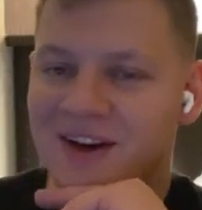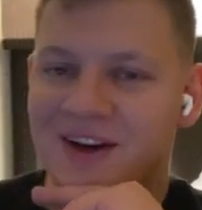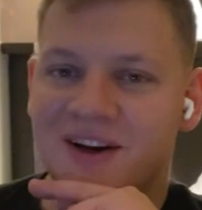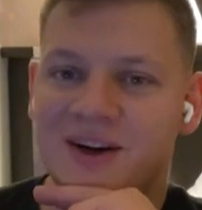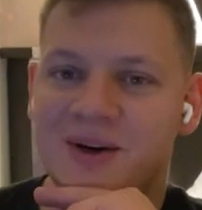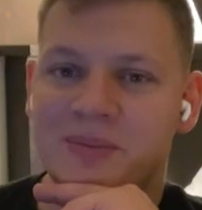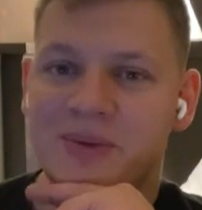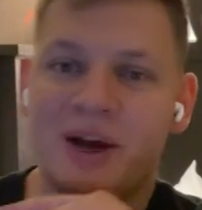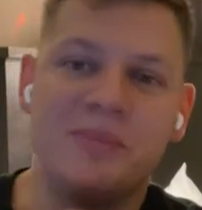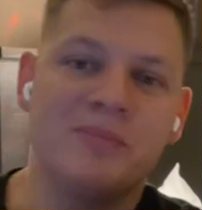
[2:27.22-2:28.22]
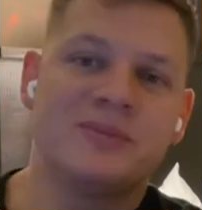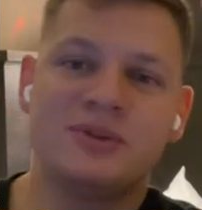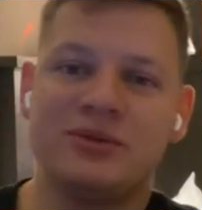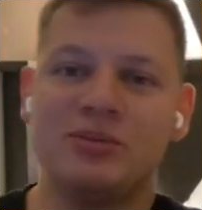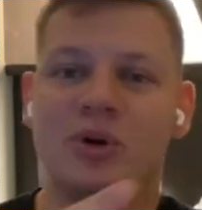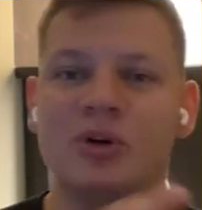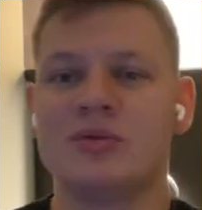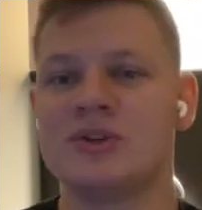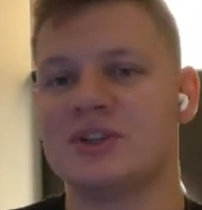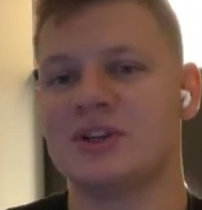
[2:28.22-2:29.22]
Uh, yeah,
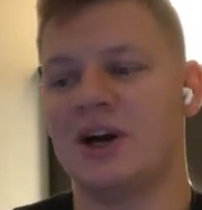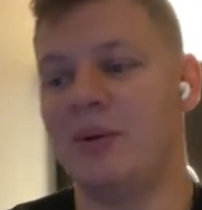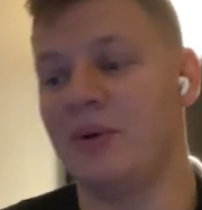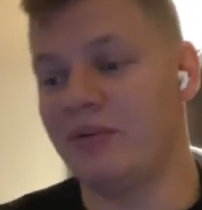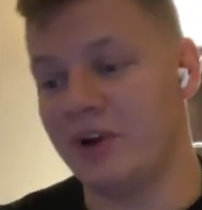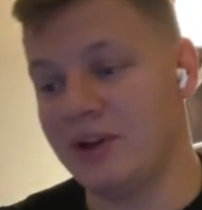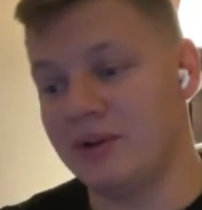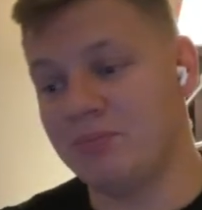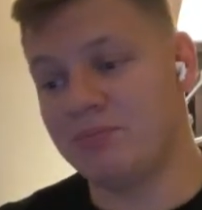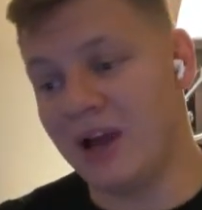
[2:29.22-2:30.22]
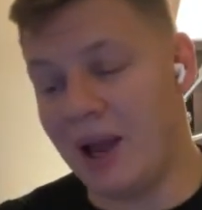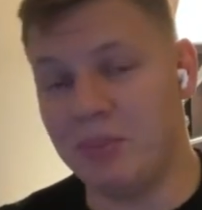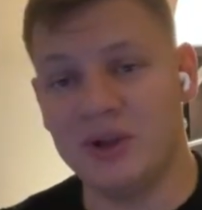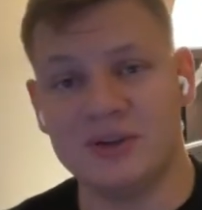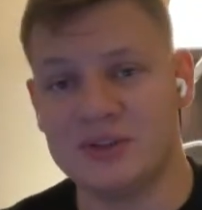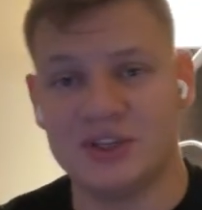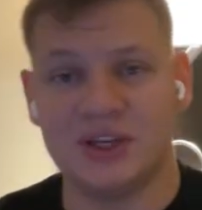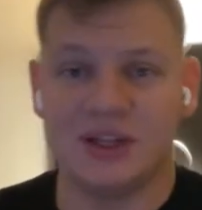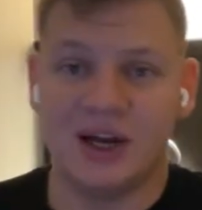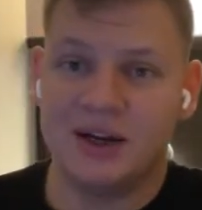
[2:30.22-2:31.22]
tomorrow's. Uh, I'm I'm very happy to see
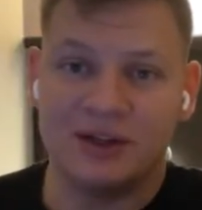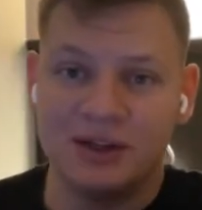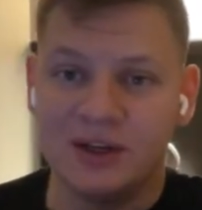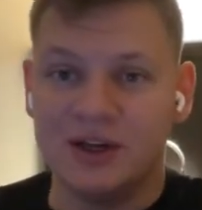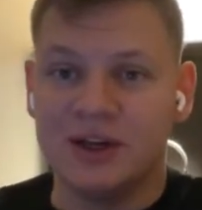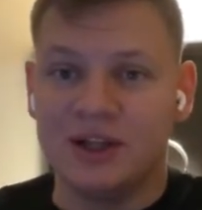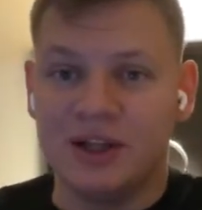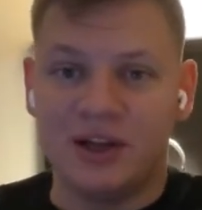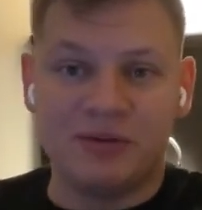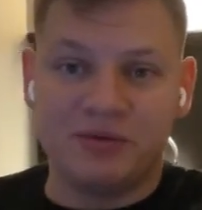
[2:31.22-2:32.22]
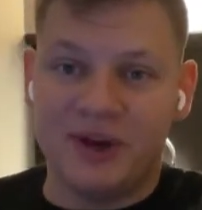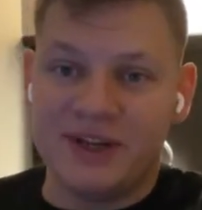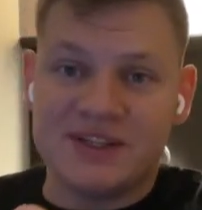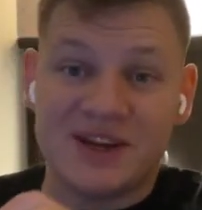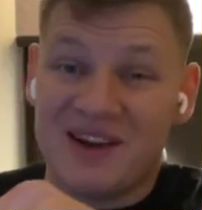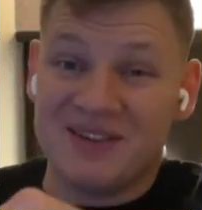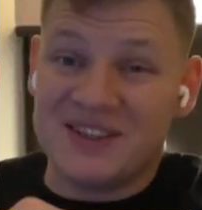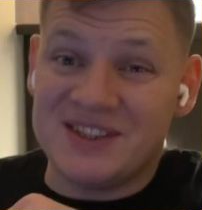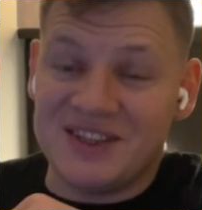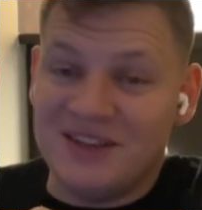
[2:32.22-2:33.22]
a lot of a lot of faces I
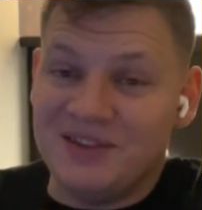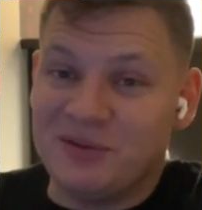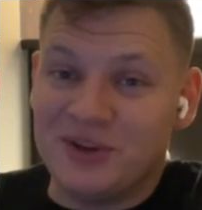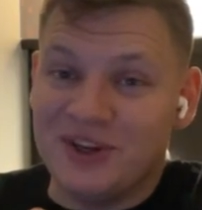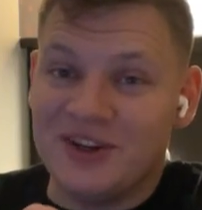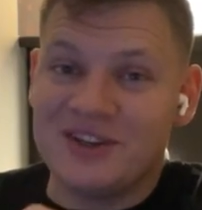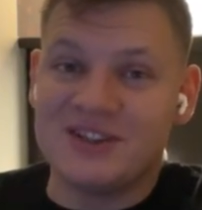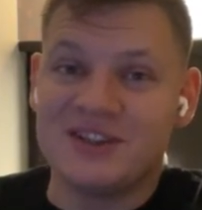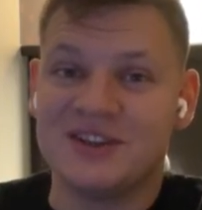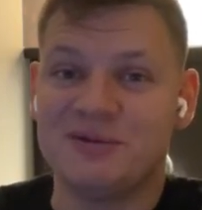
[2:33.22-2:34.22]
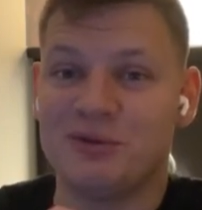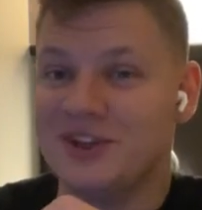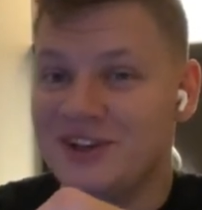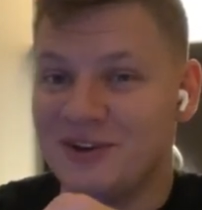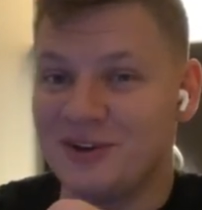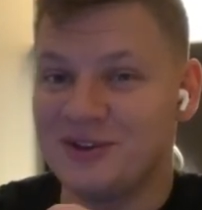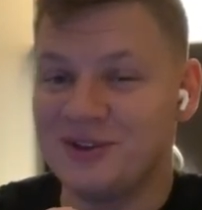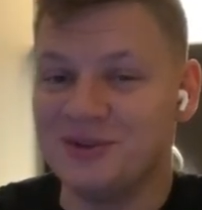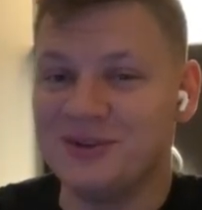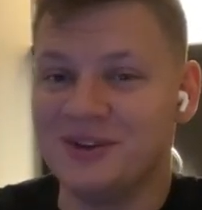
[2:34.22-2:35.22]
haven't seen for years, for a year or
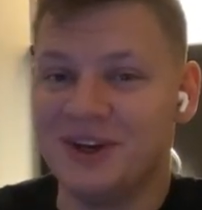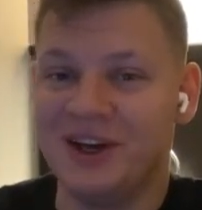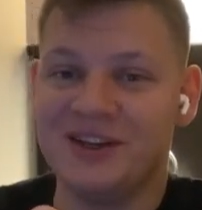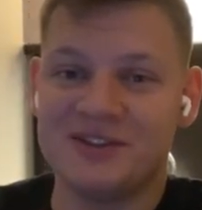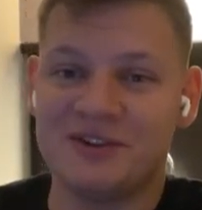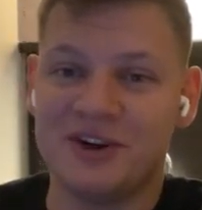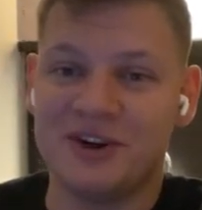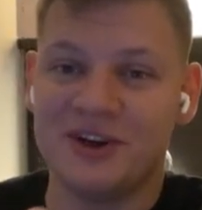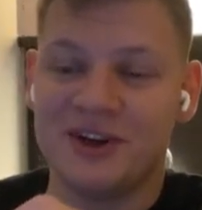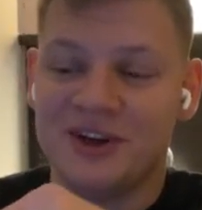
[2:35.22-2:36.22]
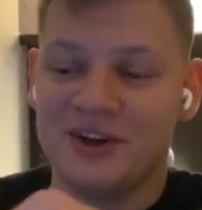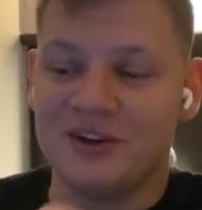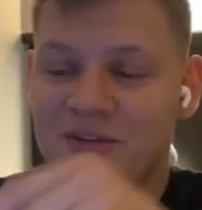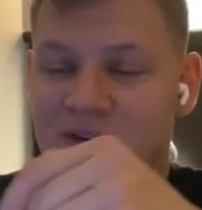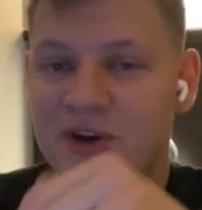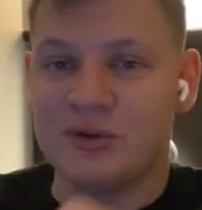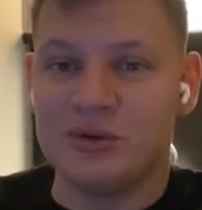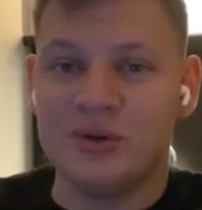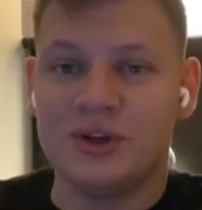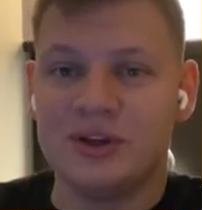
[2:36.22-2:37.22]
two, and it's very very
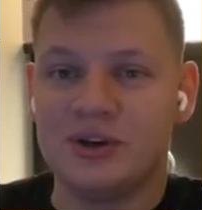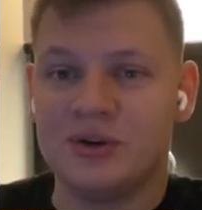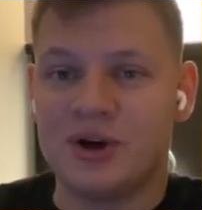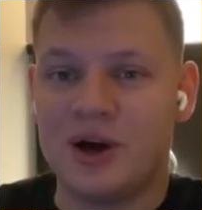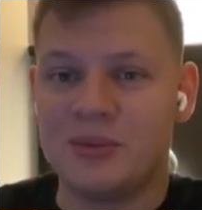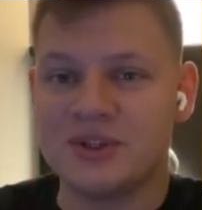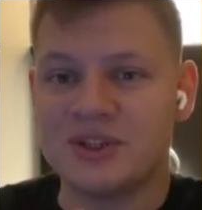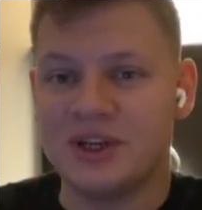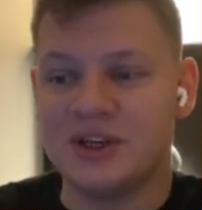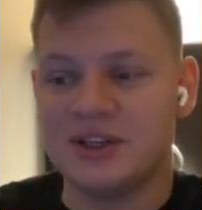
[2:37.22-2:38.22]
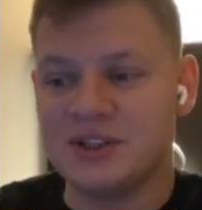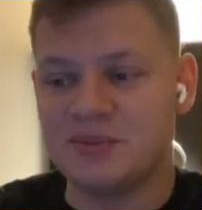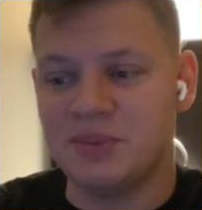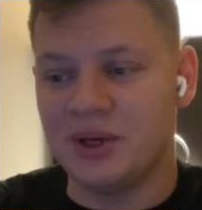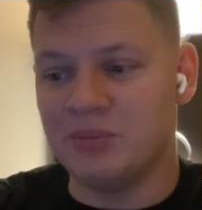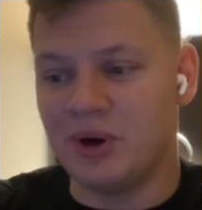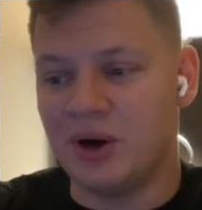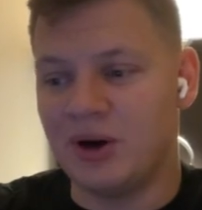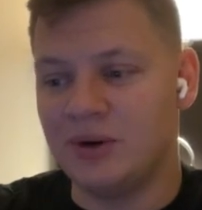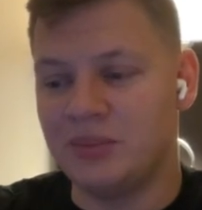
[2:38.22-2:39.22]
cool. You know, arm wrestling is big
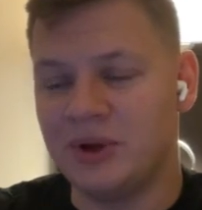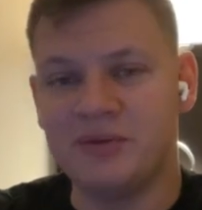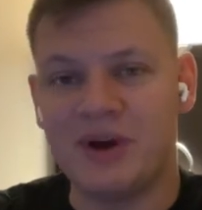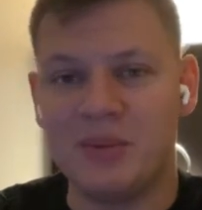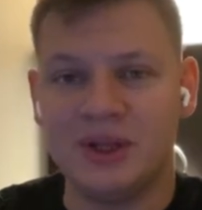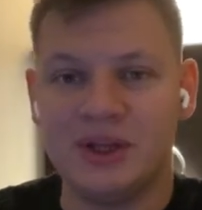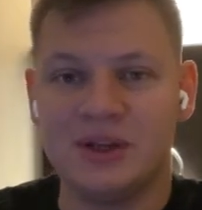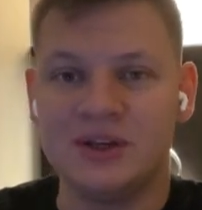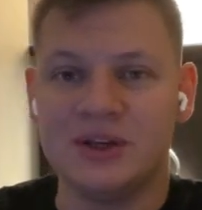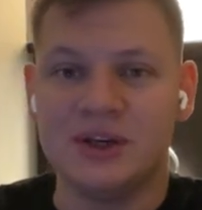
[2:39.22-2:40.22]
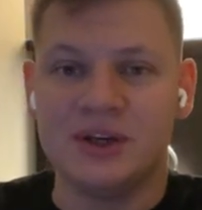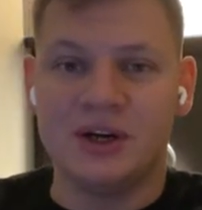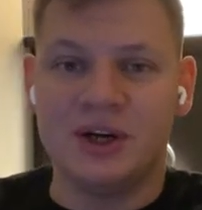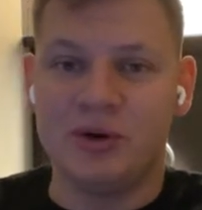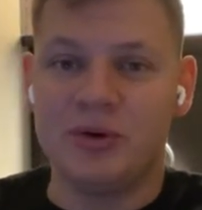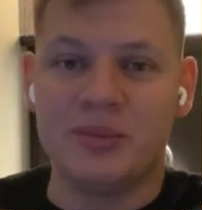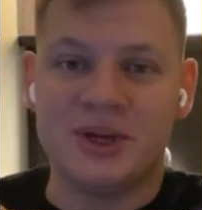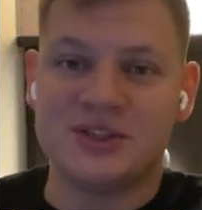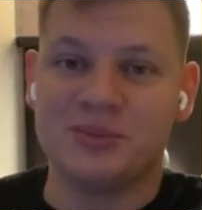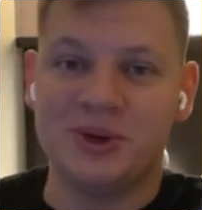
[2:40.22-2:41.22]
bar, big family, and I already
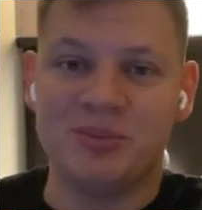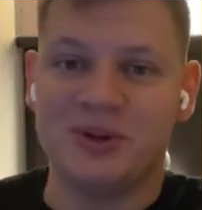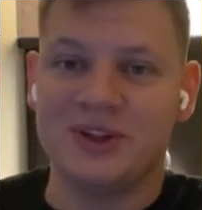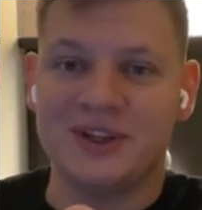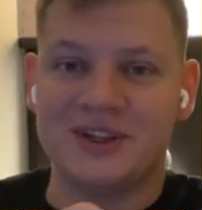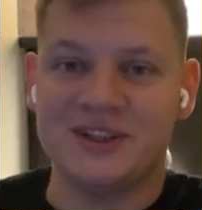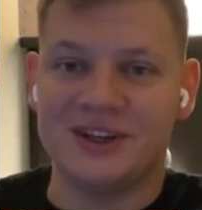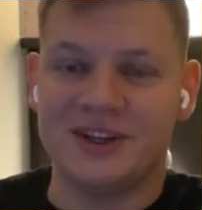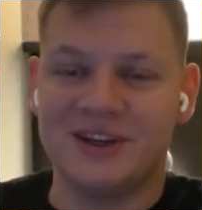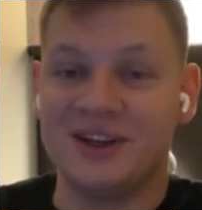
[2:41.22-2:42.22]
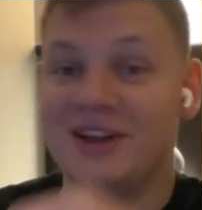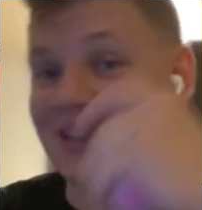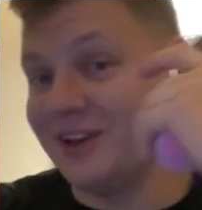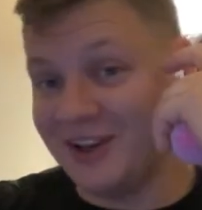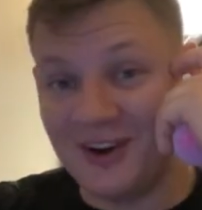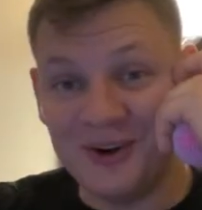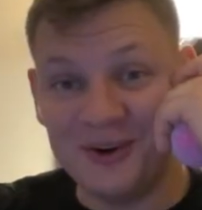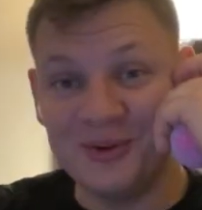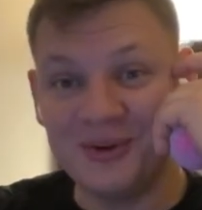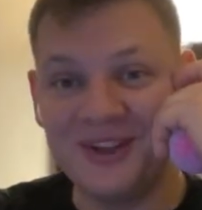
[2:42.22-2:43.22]
met some people that uh, and they're like,
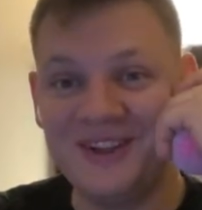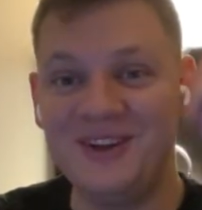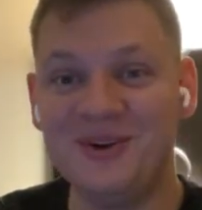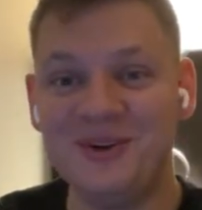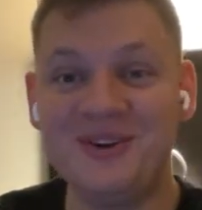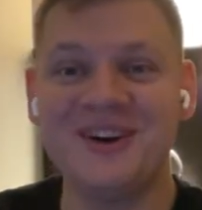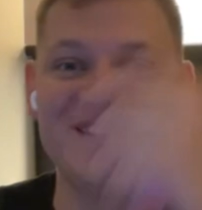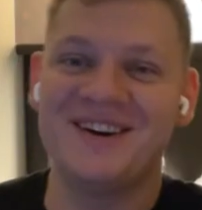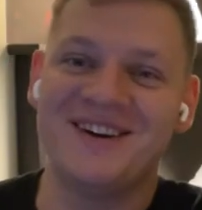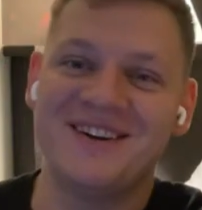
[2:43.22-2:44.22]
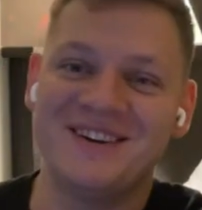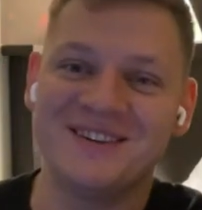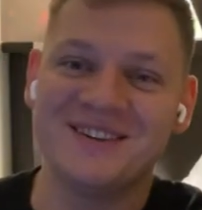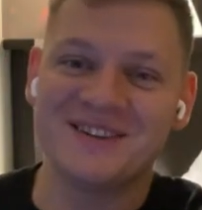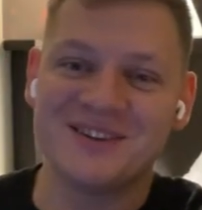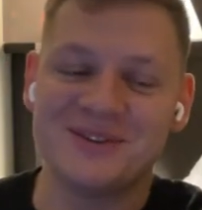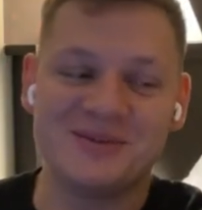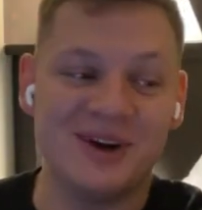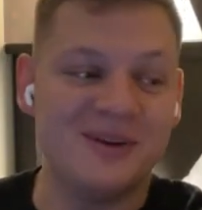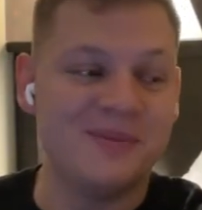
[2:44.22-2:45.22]
oh, I didn't know you were here. You know, so it's
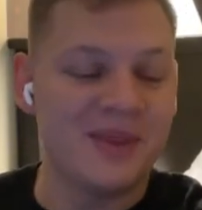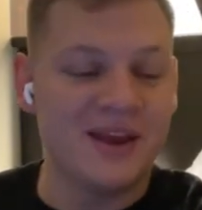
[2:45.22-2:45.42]
fun.